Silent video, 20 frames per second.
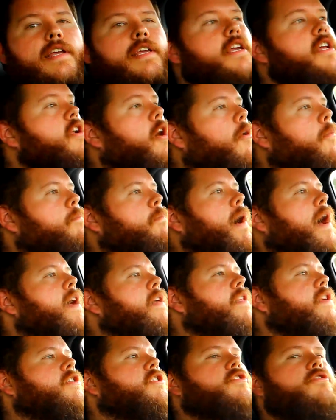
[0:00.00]
you don't buy
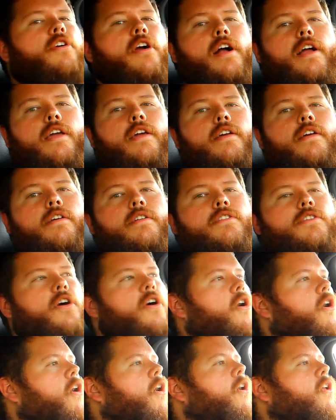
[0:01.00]
this truck to
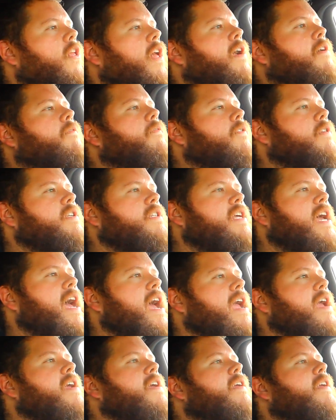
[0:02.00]
haul every
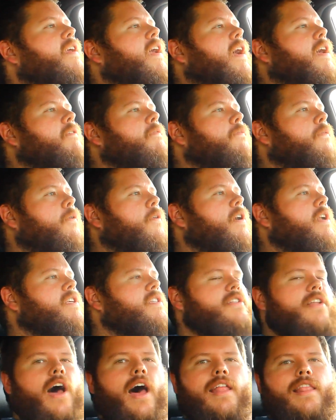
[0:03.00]
day, and Ford
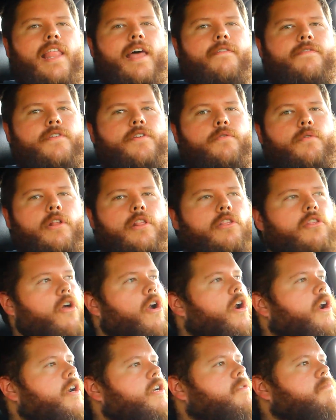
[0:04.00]
has not left you a
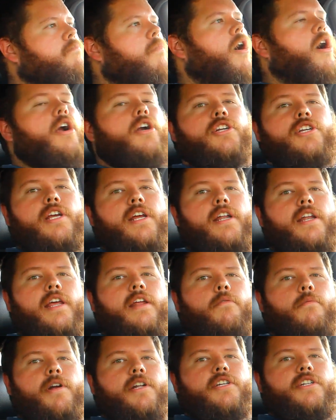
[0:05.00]
large margin
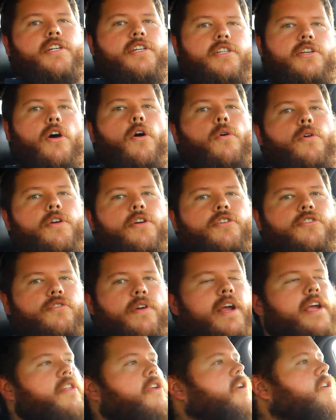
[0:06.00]
in which to tow your
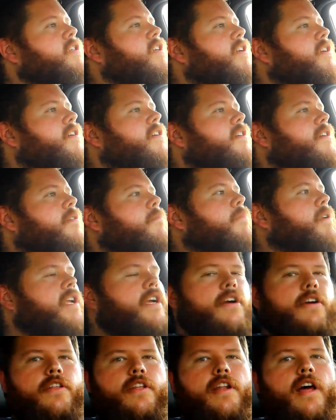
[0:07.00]
trailers. But
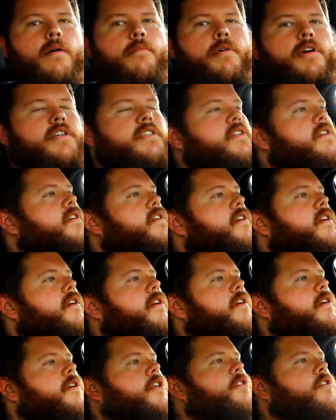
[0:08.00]
here are the numbers.
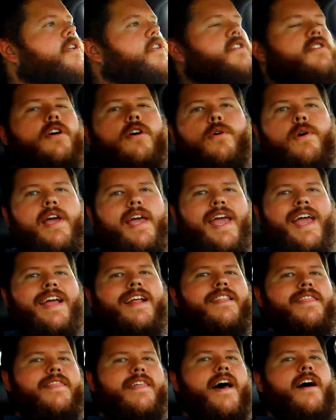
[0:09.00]
You can tow
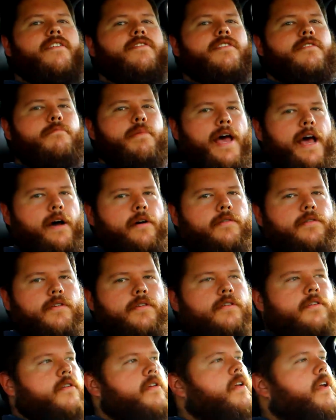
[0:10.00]
8,000 pounds,
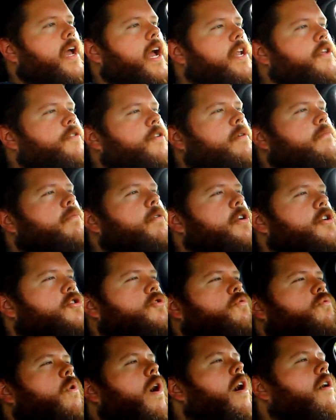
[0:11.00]
and you can put
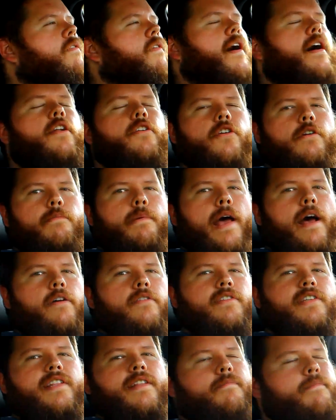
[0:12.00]
1,200
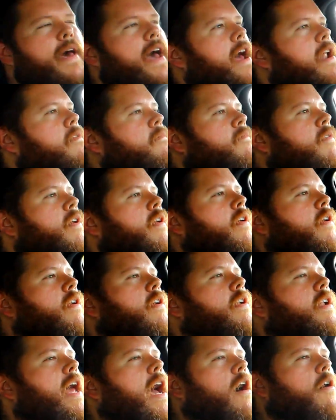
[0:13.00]
pounds in the bed.
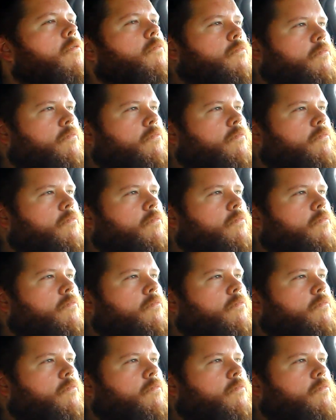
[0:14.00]
Now,